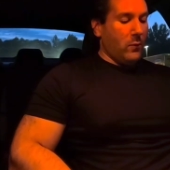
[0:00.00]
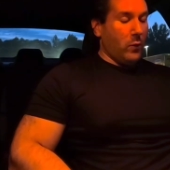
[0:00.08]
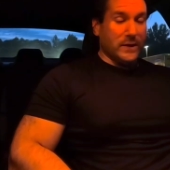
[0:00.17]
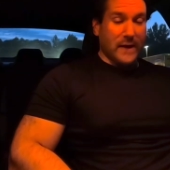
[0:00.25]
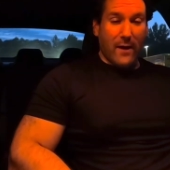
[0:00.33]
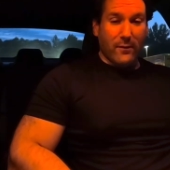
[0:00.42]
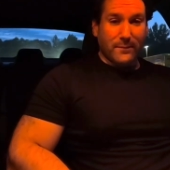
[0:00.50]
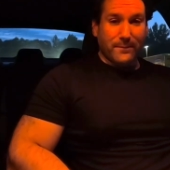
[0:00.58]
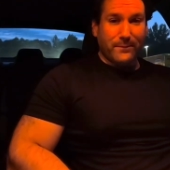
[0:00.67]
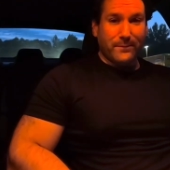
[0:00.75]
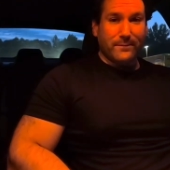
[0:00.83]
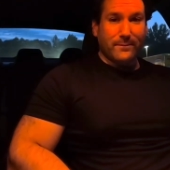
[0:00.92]
worked out.
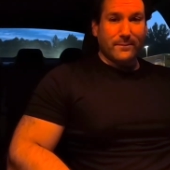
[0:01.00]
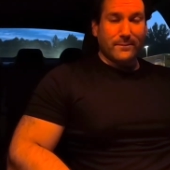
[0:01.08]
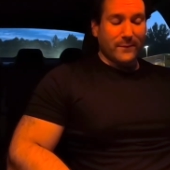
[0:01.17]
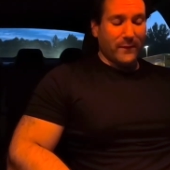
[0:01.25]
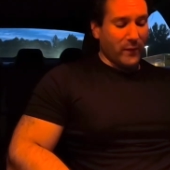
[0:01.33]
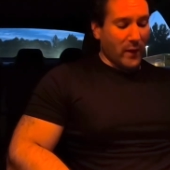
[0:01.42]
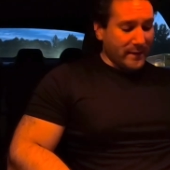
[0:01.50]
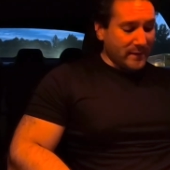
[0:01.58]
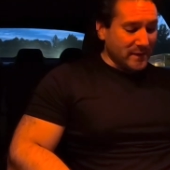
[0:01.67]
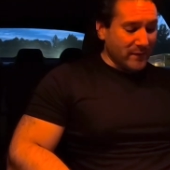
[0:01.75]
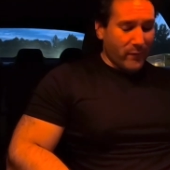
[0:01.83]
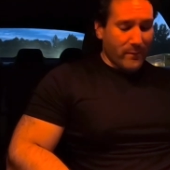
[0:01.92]
If you like
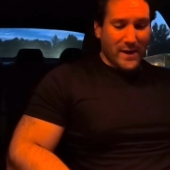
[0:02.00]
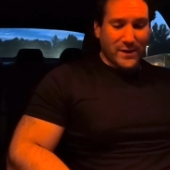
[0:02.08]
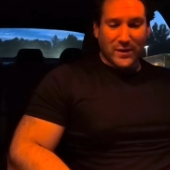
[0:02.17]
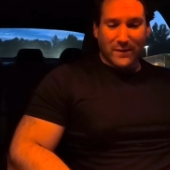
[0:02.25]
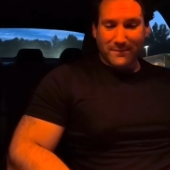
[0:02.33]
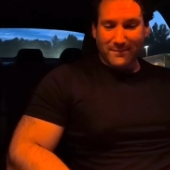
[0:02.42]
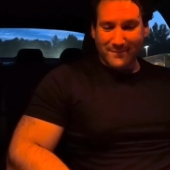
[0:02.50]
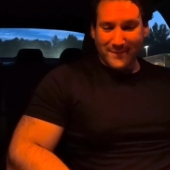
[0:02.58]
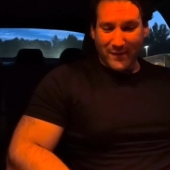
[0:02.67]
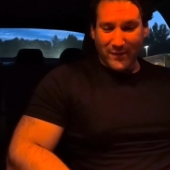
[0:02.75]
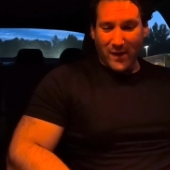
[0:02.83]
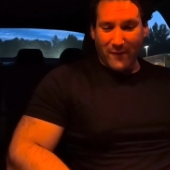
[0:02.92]
this information,
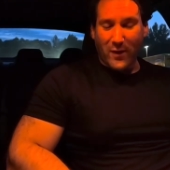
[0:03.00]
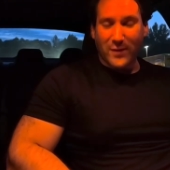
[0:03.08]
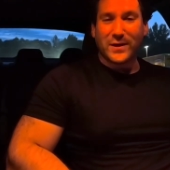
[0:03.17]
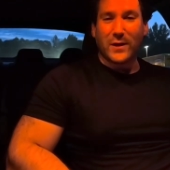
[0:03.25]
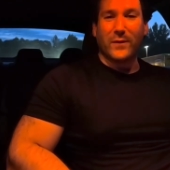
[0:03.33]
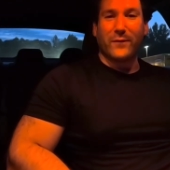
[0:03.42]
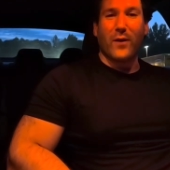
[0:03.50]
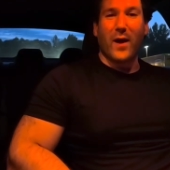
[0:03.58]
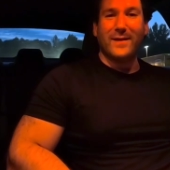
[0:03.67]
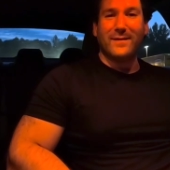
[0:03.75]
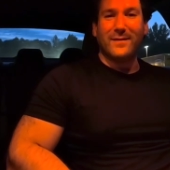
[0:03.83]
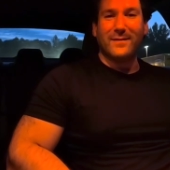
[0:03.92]
give a love heart, share with a
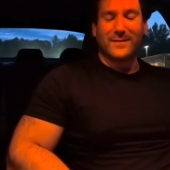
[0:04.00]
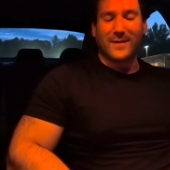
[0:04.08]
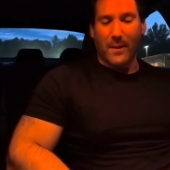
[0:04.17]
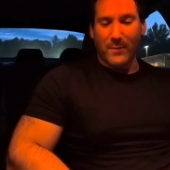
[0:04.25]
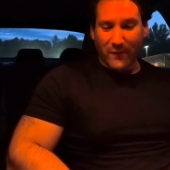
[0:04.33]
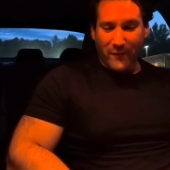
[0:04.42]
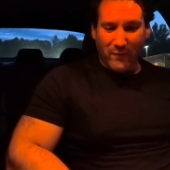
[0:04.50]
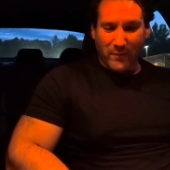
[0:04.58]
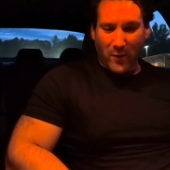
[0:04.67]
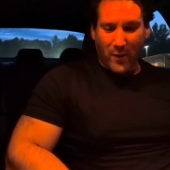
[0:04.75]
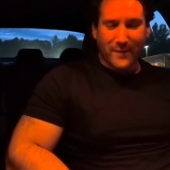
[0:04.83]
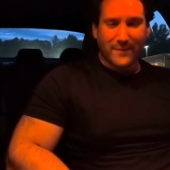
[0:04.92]
friend, comment your
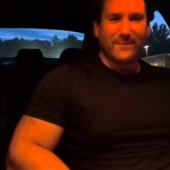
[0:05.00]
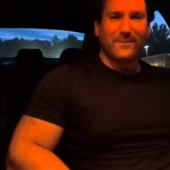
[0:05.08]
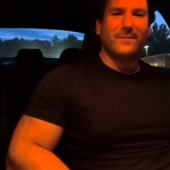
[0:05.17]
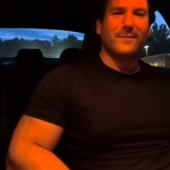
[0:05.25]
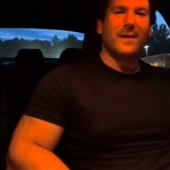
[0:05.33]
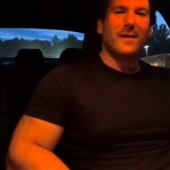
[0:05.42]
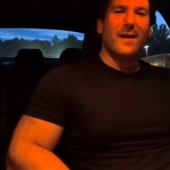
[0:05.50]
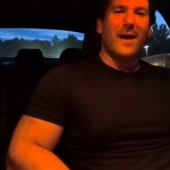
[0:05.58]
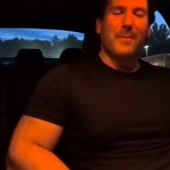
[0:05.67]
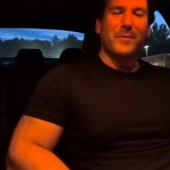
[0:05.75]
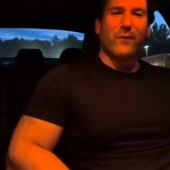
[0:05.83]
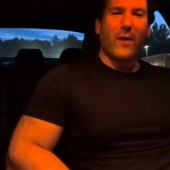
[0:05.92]
favorite part.
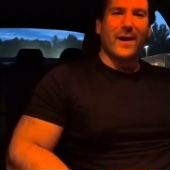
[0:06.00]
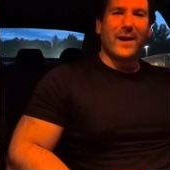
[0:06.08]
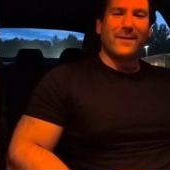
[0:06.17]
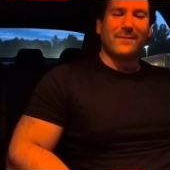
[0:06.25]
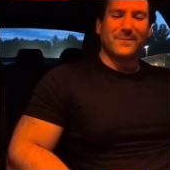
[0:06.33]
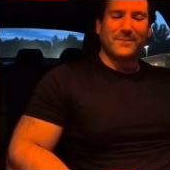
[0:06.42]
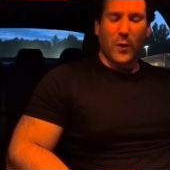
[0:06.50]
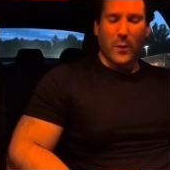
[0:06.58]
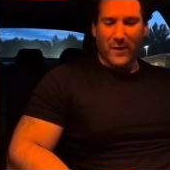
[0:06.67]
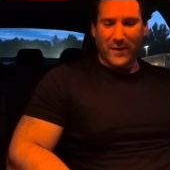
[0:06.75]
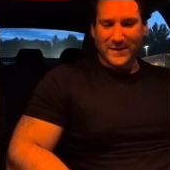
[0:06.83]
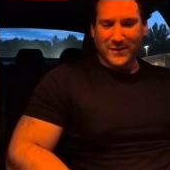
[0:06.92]
Happy Friday, hope
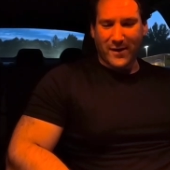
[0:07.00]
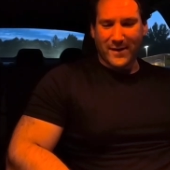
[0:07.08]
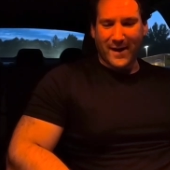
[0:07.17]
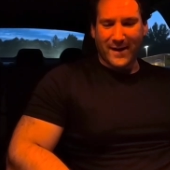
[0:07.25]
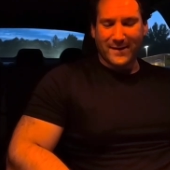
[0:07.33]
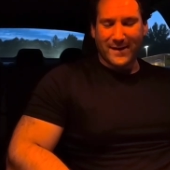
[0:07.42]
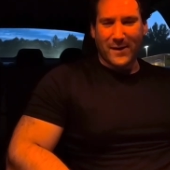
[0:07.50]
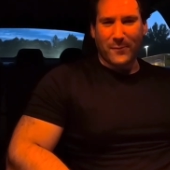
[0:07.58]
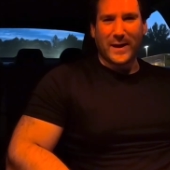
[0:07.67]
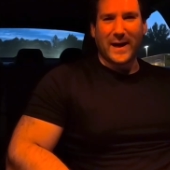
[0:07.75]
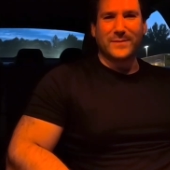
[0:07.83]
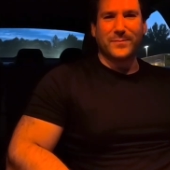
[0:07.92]
everyone has a great night, and
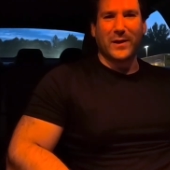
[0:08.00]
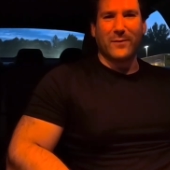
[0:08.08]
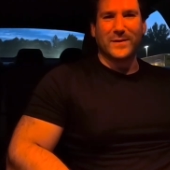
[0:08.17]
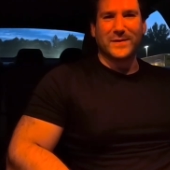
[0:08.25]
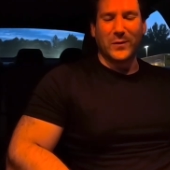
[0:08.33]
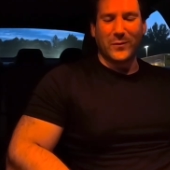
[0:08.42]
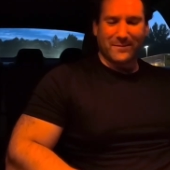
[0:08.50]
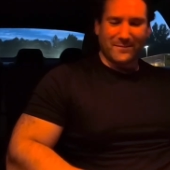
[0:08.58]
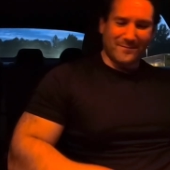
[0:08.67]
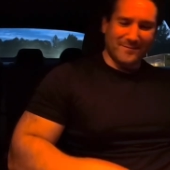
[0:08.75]
we'll catch up again real soon.